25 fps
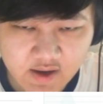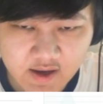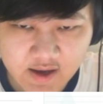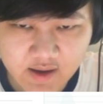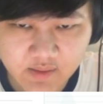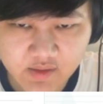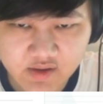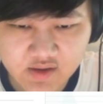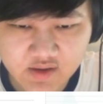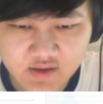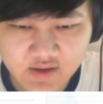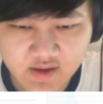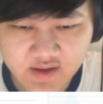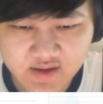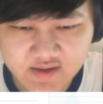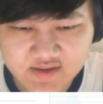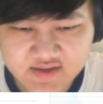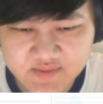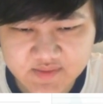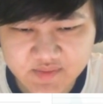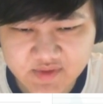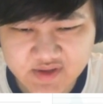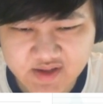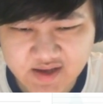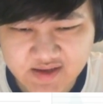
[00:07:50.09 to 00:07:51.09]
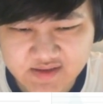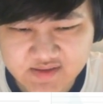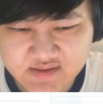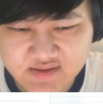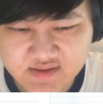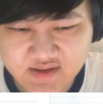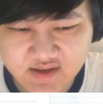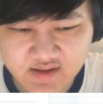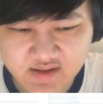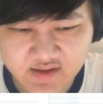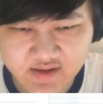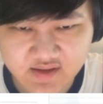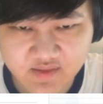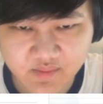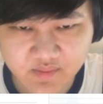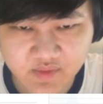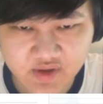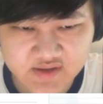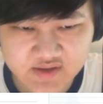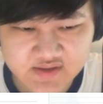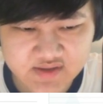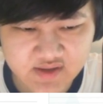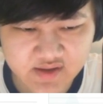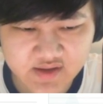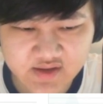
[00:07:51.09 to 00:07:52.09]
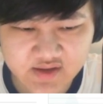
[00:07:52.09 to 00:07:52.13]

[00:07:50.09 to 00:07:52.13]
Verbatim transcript: I mean, I guess Bedazzle's not like the biggest deal.